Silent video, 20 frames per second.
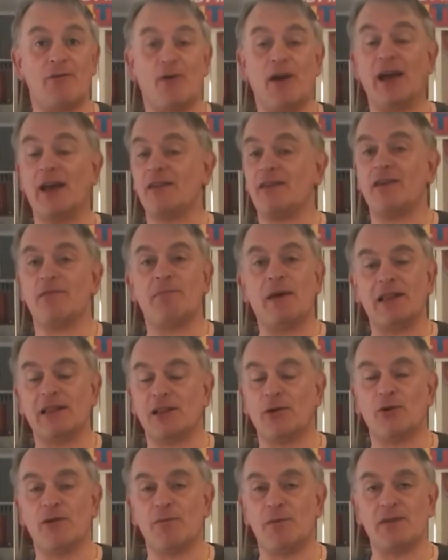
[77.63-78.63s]
a variety of
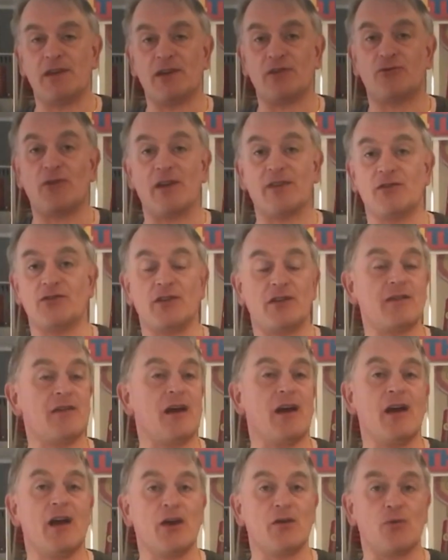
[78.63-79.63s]
mental arithmetic strategies
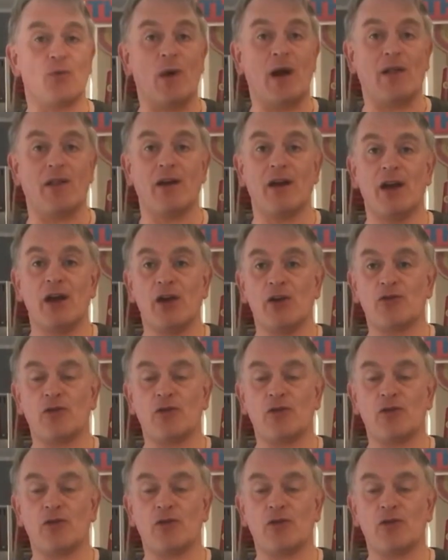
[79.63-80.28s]
uh, as well.